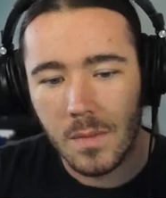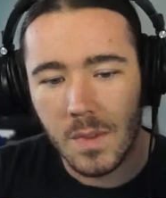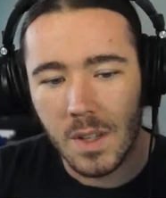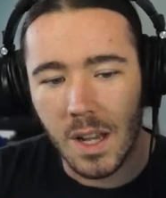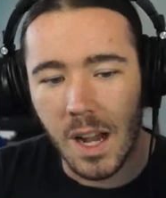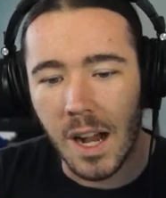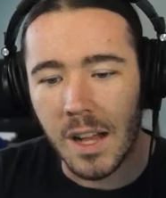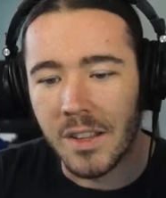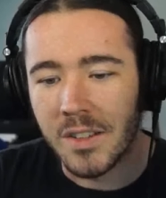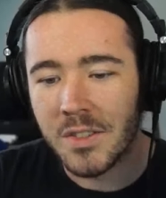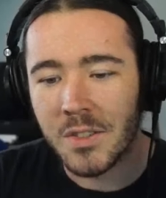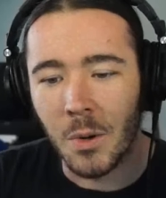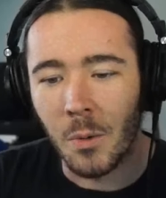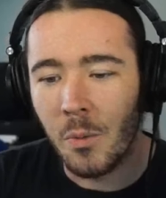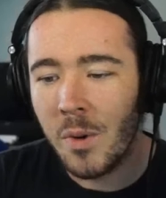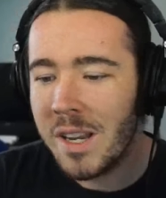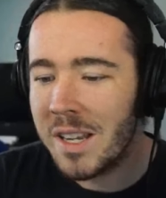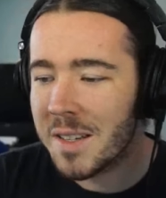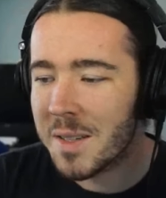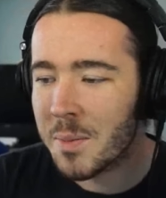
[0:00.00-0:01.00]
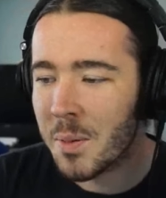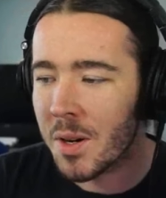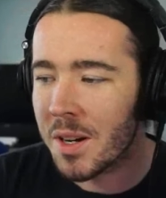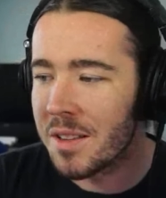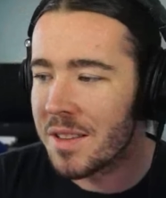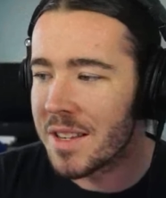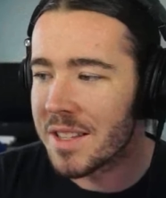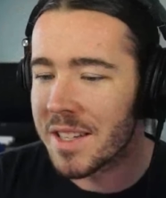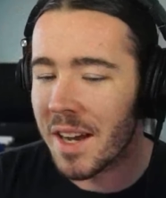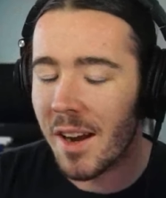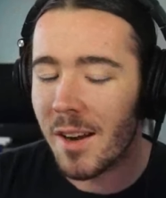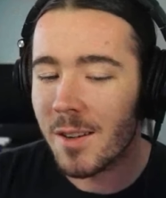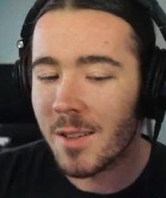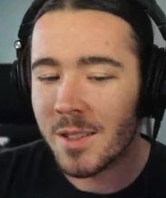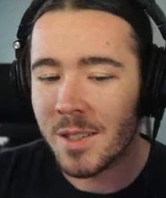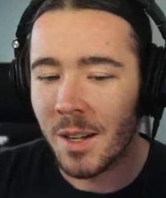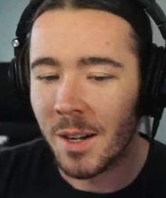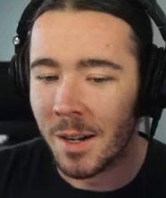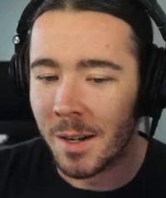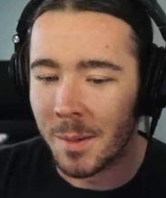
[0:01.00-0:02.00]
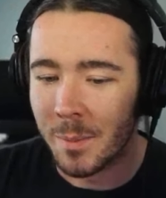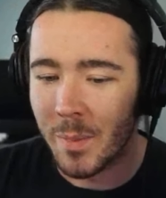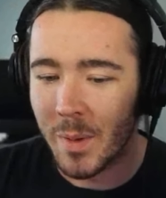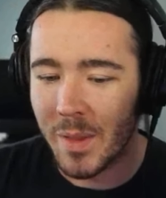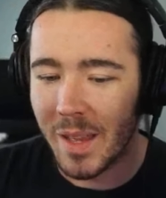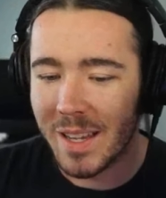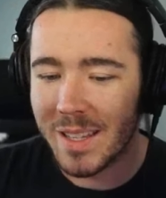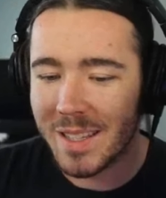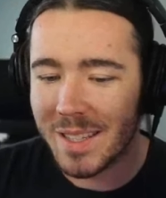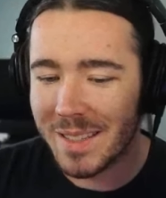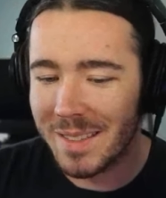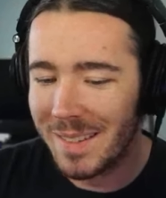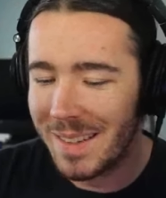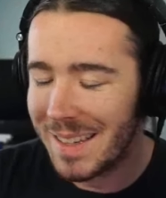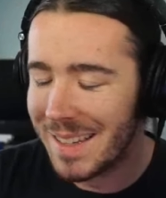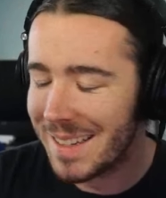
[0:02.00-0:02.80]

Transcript: God, this is the weakest part of the entire song, but that's